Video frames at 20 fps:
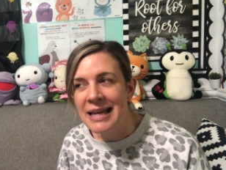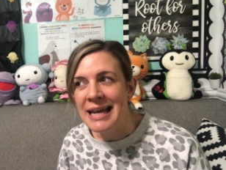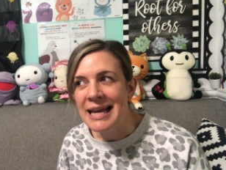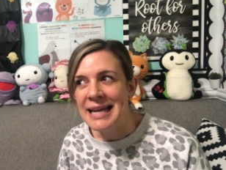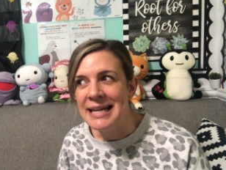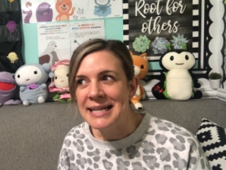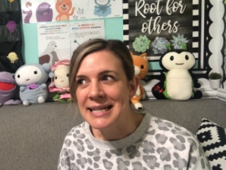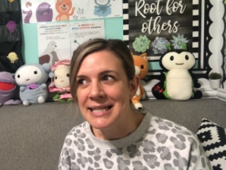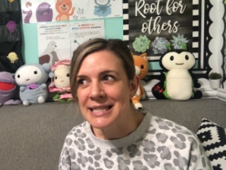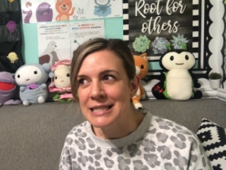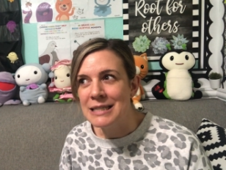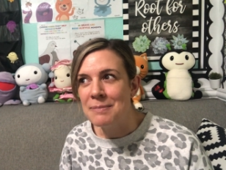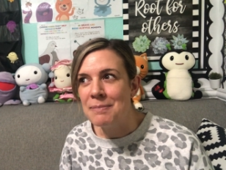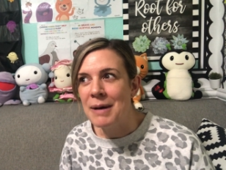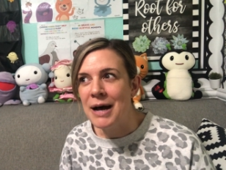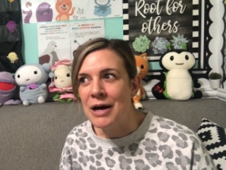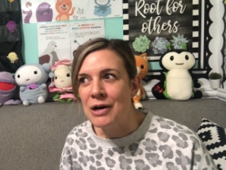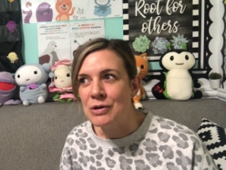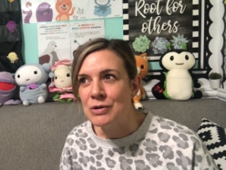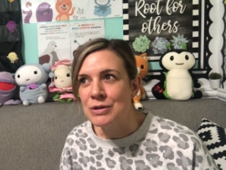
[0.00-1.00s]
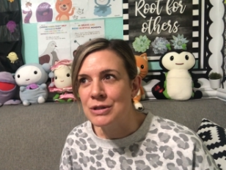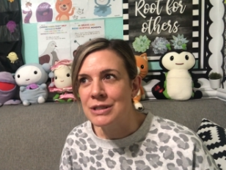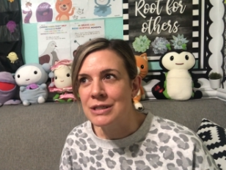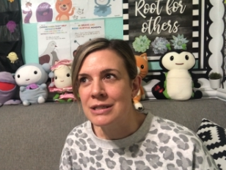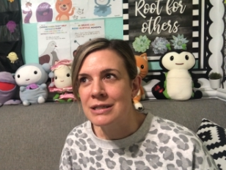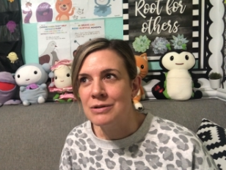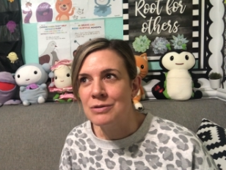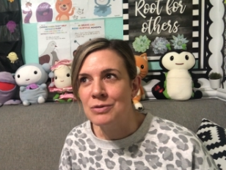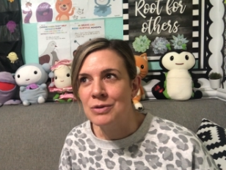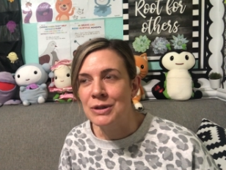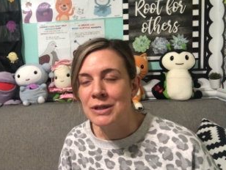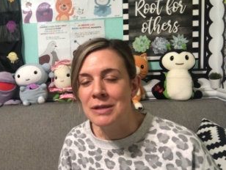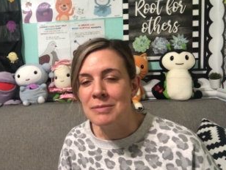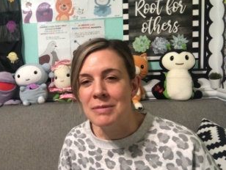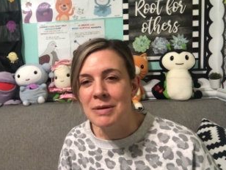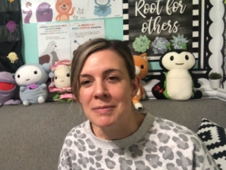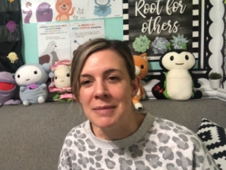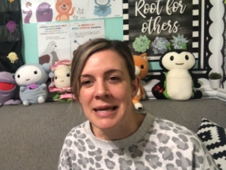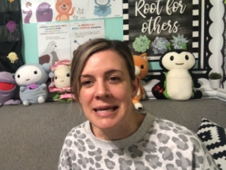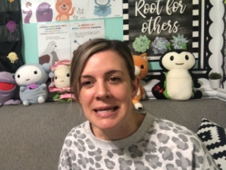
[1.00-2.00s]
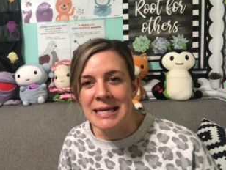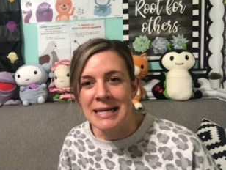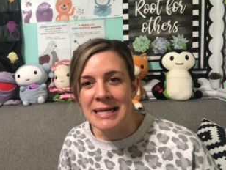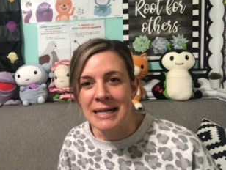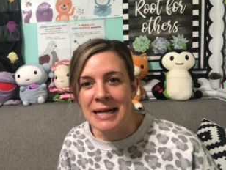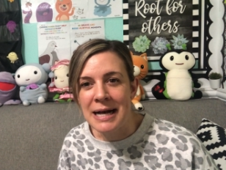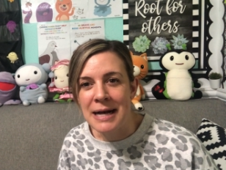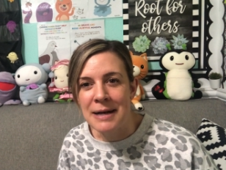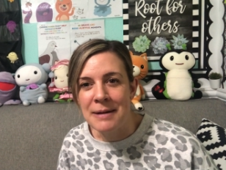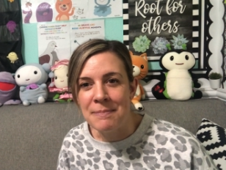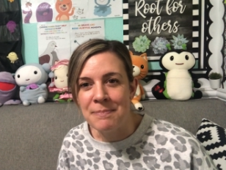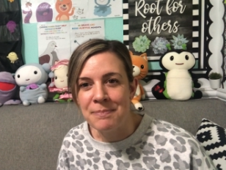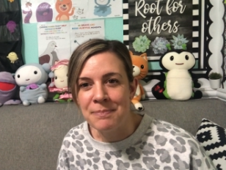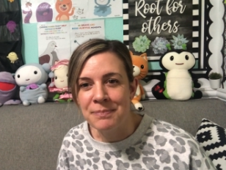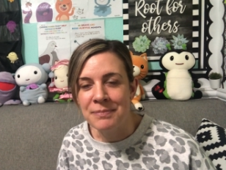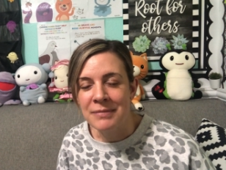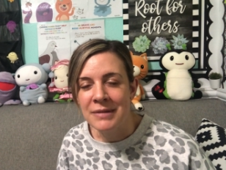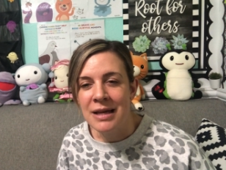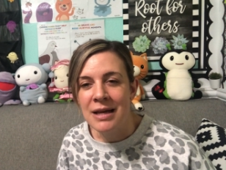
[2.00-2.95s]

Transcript: And it's about, we're going to be making, um,